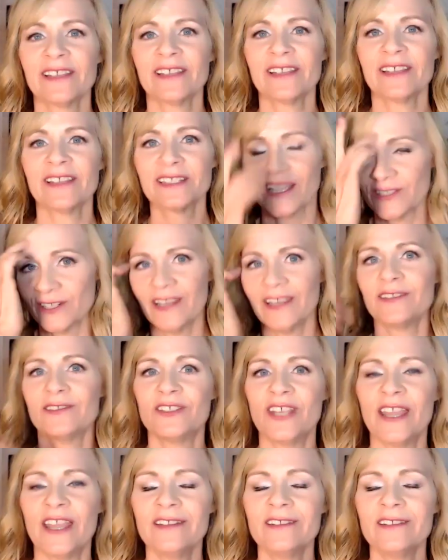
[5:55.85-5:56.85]

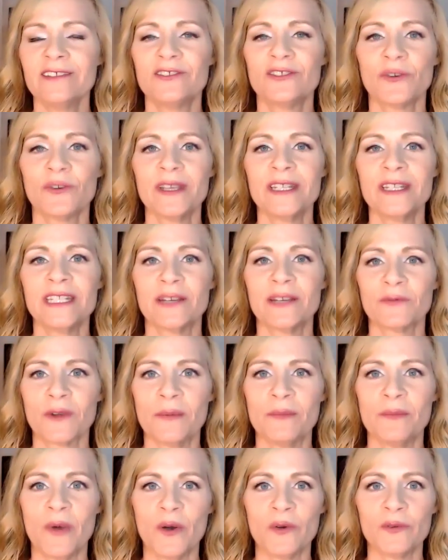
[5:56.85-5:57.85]
session and Jen joined it